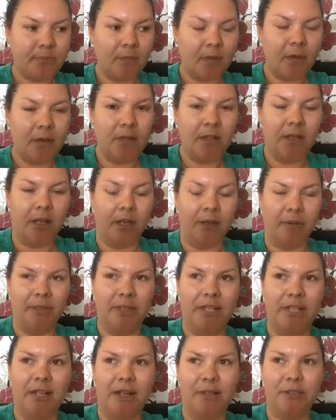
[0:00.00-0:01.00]
You know,
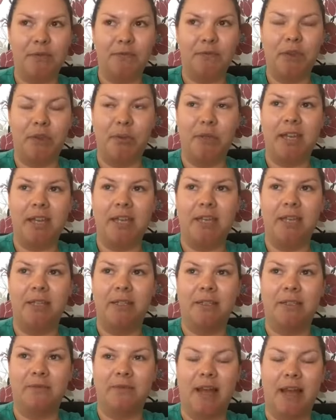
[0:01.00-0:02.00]
in the last few
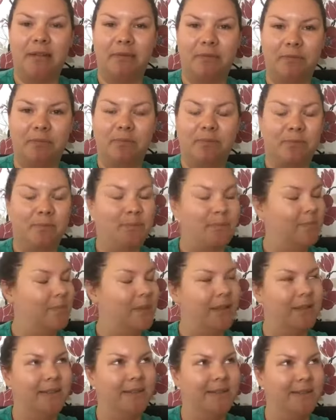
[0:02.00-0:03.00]
years,
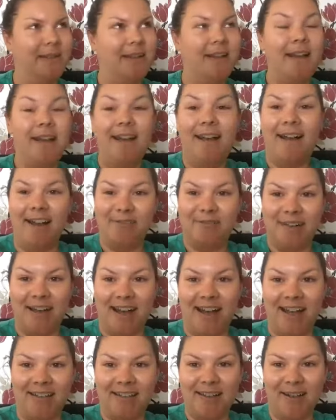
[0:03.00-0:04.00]
I've
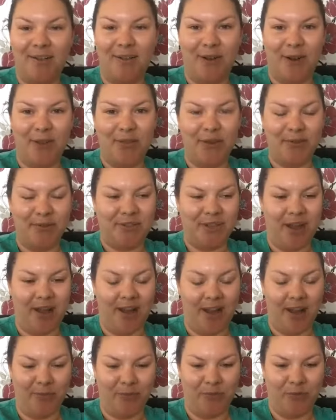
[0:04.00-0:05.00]
had a lot of those
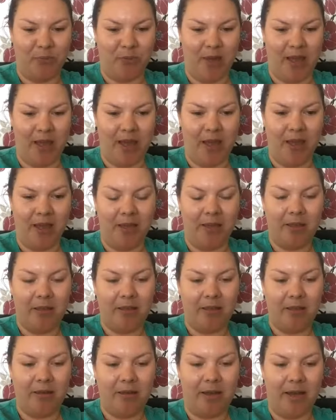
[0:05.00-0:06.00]
times where
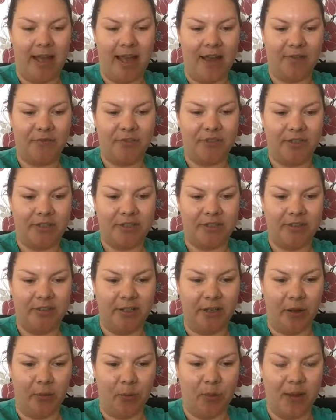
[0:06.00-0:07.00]
I have to,
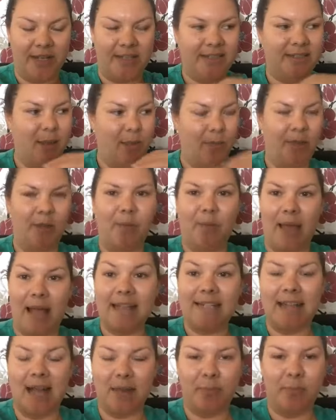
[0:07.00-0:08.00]
you know, when something
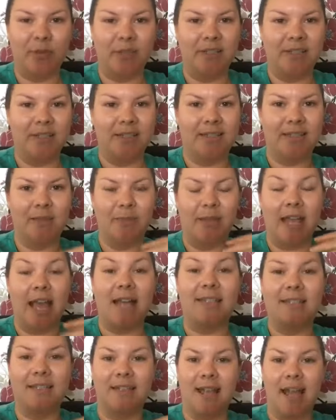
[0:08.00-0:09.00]
bad happened and something
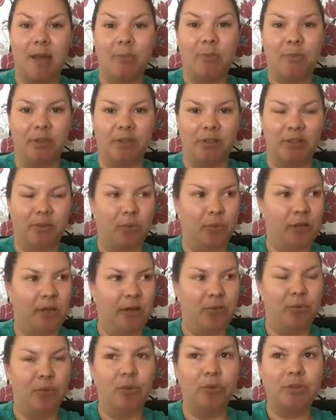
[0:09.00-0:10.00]
hasn't happened the way
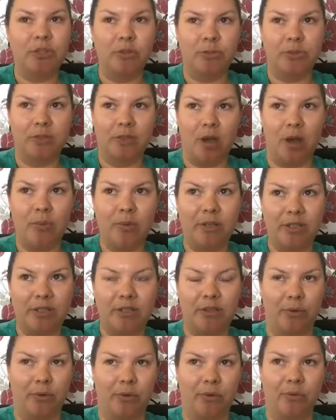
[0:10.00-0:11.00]
I thought it was going
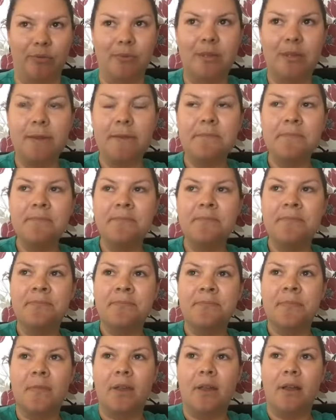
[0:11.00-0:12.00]
to.
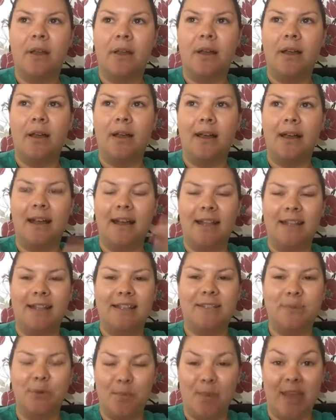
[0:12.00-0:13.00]
And
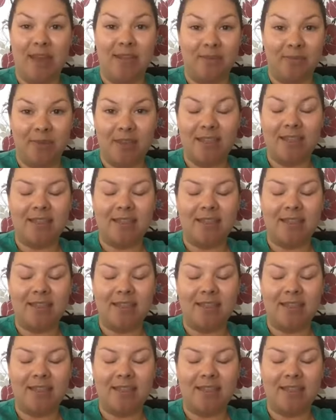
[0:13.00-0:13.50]
that's what made me